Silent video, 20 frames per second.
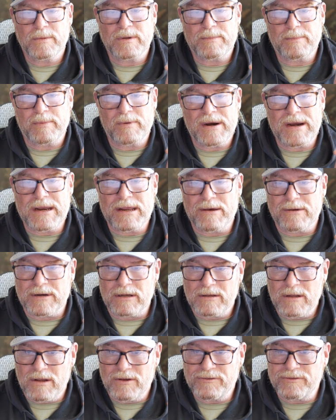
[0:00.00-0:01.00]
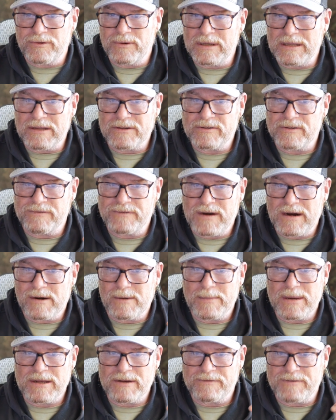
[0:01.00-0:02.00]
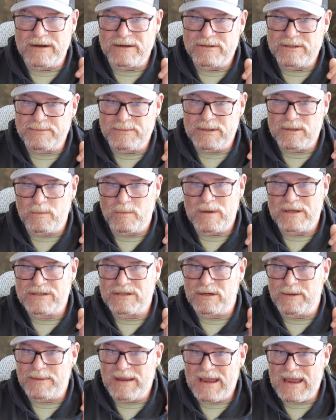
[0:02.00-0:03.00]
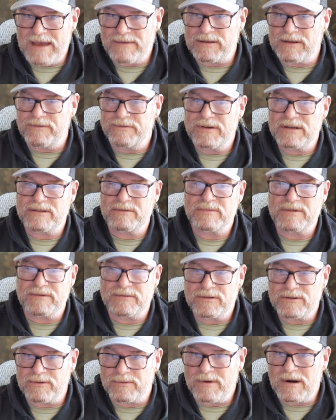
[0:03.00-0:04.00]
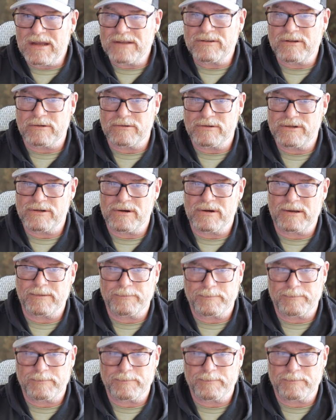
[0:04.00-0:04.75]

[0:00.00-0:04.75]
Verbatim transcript: with Brady on a lawsuit against the firearm manufacturer Smith & Wesson on behalf of the victims of the Toronto shooting.